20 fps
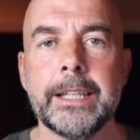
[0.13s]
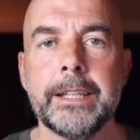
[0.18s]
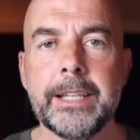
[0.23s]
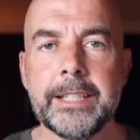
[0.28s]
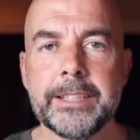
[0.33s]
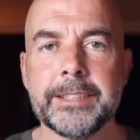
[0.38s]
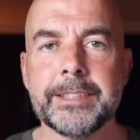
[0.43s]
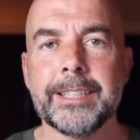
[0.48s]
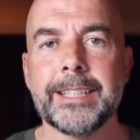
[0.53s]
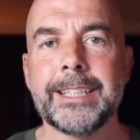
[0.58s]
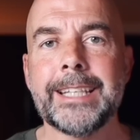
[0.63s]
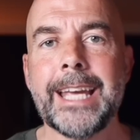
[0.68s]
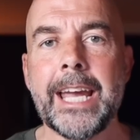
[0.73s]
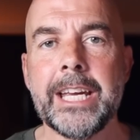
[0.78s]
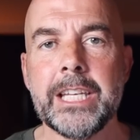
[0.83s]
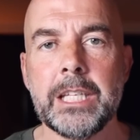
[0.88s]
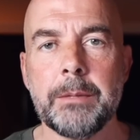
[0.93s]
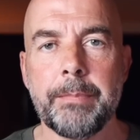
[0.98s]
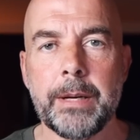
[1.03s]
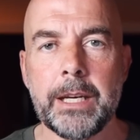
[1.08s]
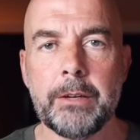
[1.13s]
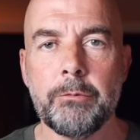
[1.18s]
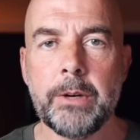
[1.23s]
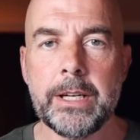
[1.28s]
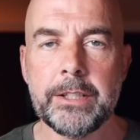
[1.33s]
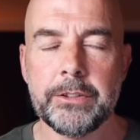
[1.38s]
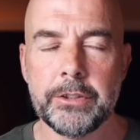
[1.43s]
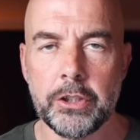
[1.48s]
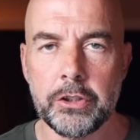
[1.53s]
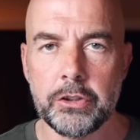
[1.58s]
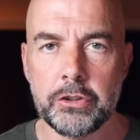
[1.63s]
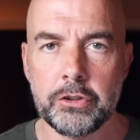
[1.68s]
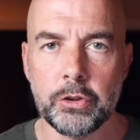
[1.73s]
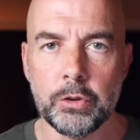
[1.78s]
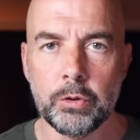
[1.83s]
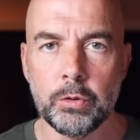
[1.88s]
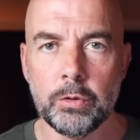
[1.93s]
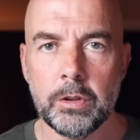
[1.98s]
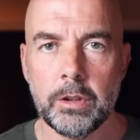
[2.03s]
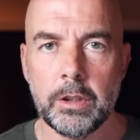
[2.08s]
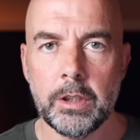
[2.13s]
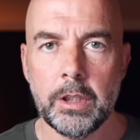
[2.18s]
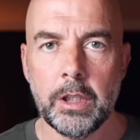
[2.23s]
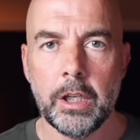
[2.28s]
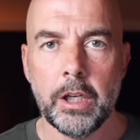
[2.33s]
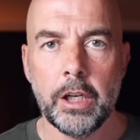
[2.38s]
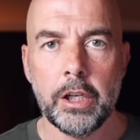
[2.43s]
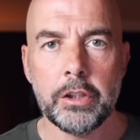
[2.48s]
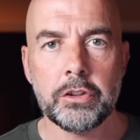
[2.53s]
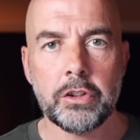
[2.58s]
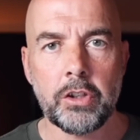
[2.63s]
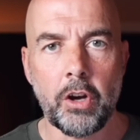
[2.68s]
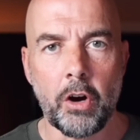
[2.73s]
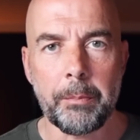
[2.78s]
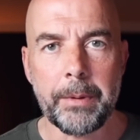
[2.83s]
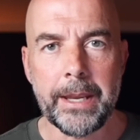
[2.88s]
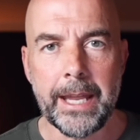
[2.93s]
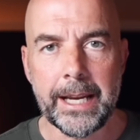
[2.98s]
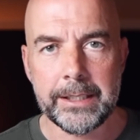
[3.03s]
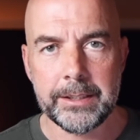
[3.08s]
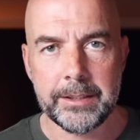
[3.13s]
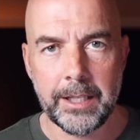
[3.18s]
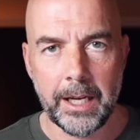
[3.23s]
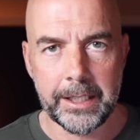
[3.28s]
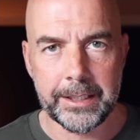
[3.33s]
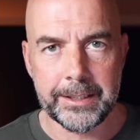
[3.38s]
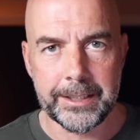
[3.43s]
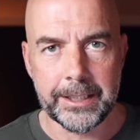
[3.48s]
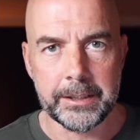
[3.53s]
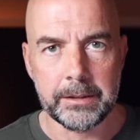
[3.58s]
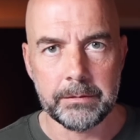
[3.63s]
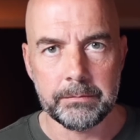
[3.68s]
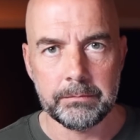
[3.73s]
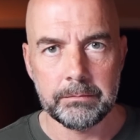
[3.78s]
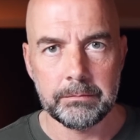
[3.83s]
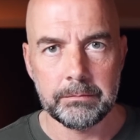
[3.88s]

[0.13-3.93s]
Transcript: This KDP research tool has got me excited.